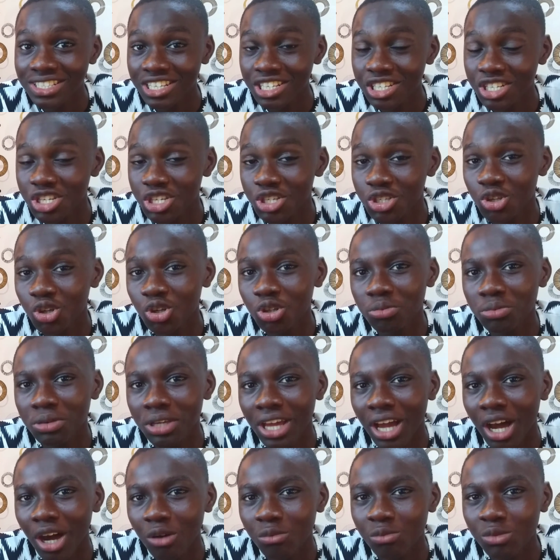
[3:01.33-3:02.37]
and she told me
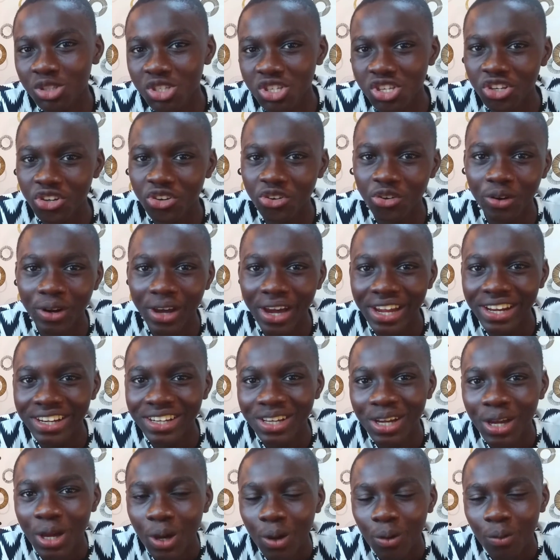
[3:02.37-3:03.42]
how much she
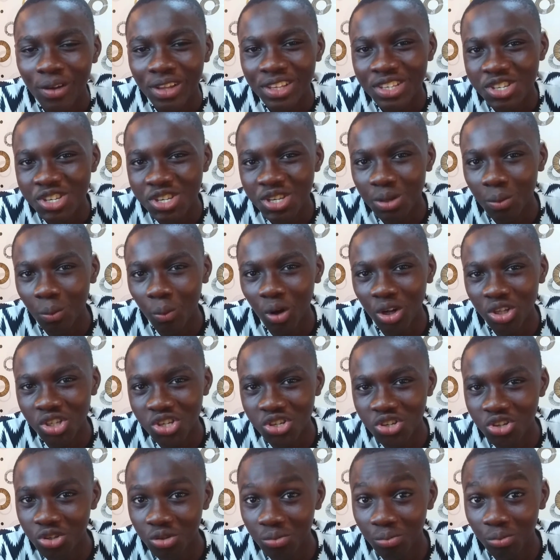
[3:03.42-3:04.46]
cried when she
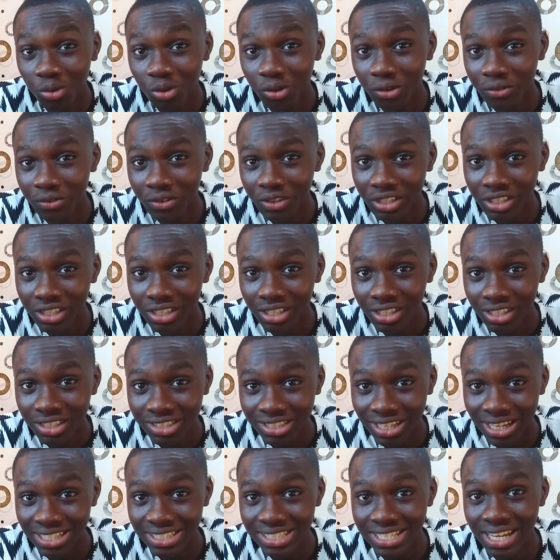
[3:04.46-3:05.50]
watched the movie
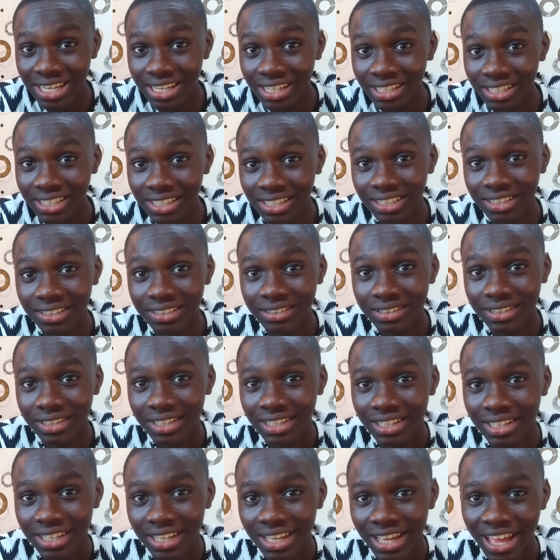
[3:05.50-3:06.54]
Titanic,
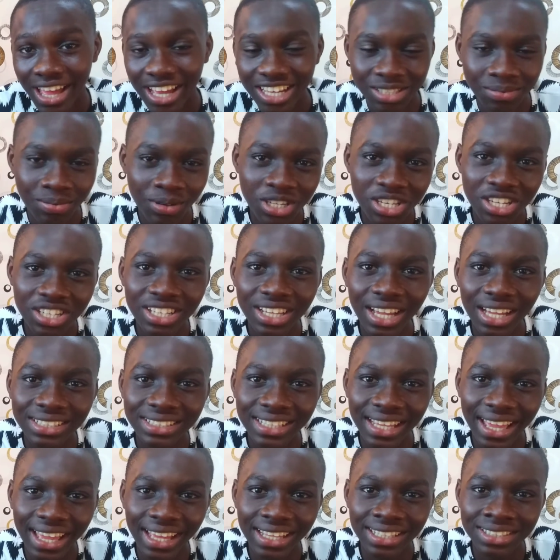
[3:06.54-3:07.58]
especially at the
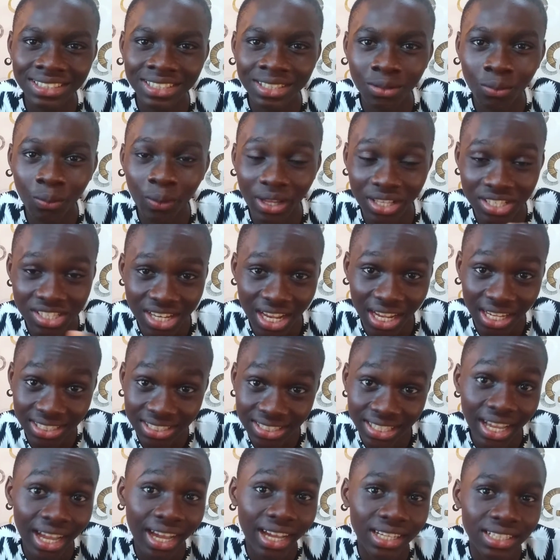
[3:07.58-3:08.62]
ending where Jack
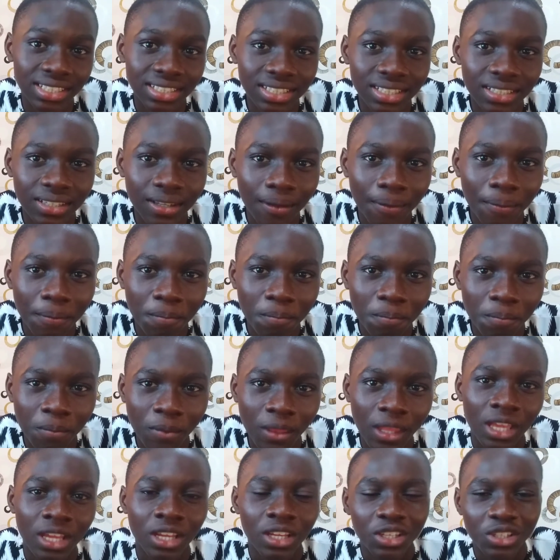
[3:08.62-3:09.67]
died.
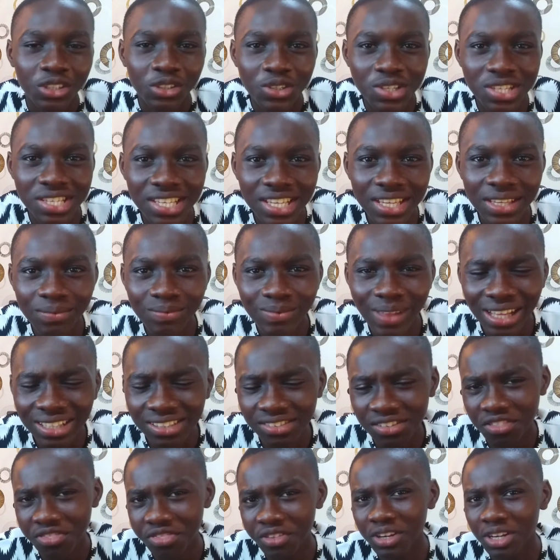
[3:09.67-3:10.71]
You see, that's
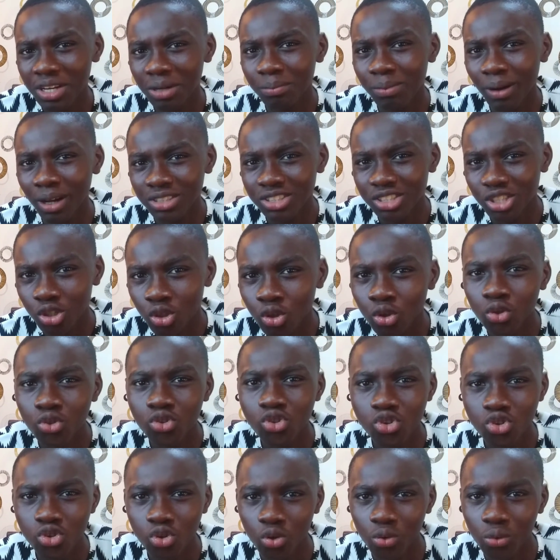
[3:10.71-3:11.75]
the thing about a good
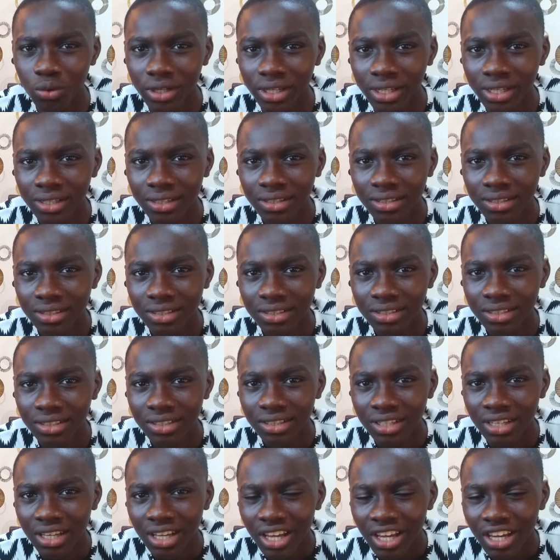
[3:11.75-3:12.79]
story.
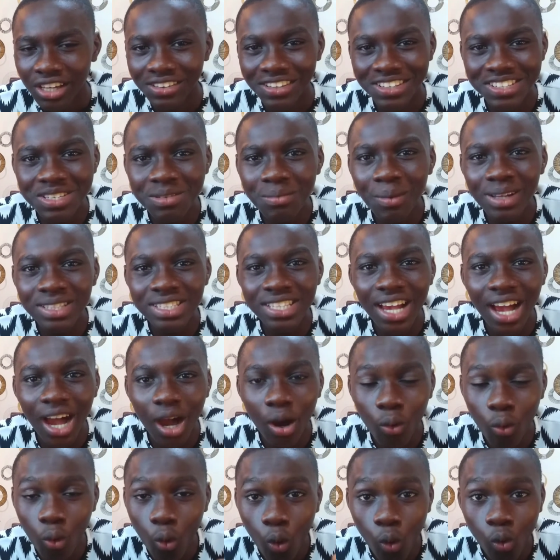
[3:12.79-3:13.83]
It doesn't matter
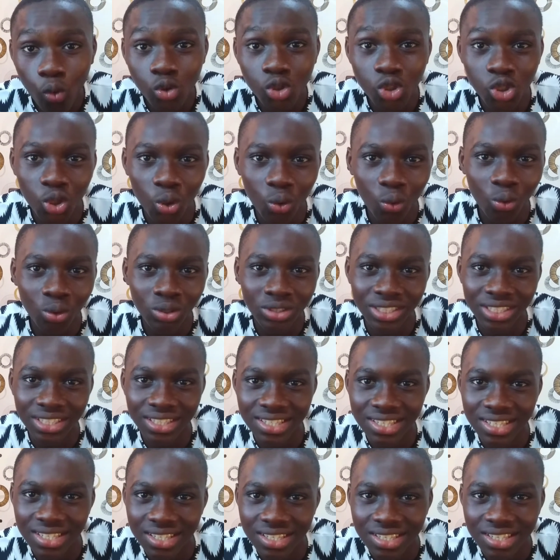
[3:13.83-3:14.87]
how old your
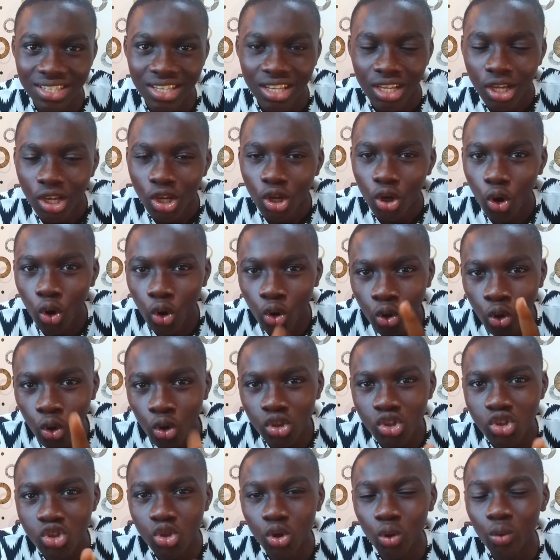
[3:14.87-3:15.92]
audience is, a good
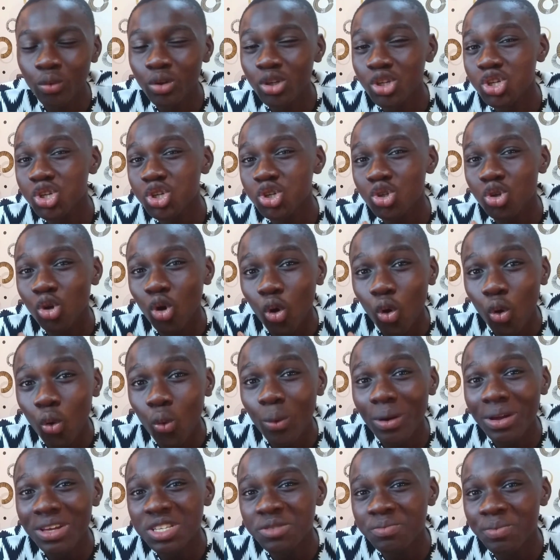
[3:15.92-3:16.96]
story should
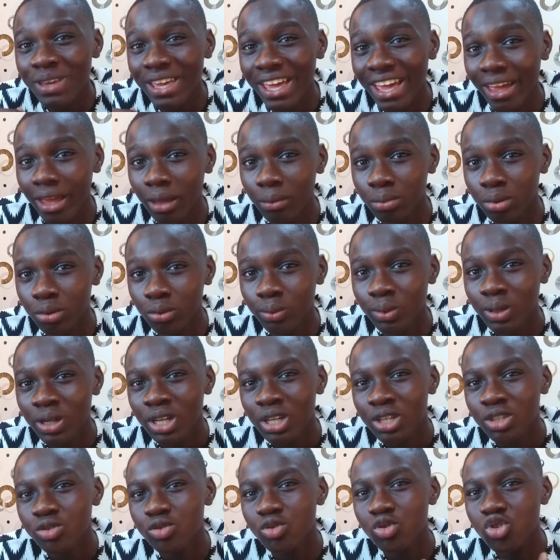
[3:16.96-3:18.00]
always be able
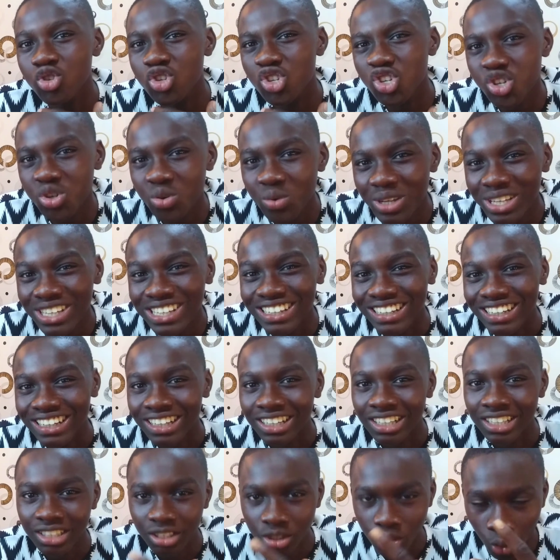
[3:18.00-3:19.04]
to trigger
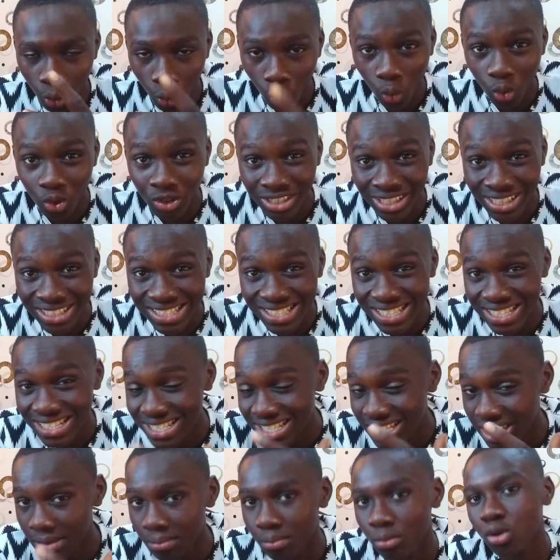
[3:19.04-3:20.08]
your audience's
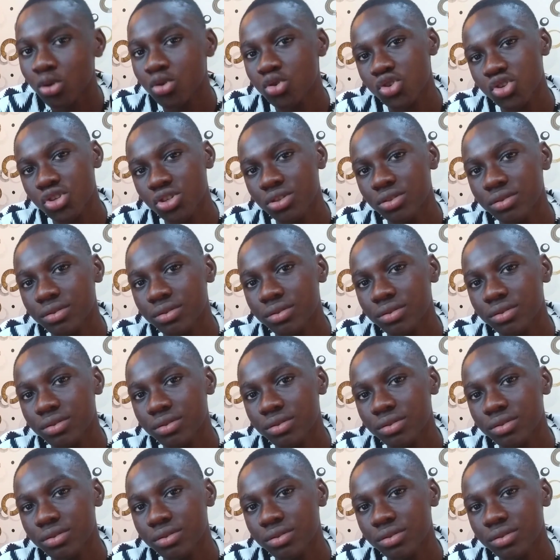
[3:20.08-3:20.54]
emotion.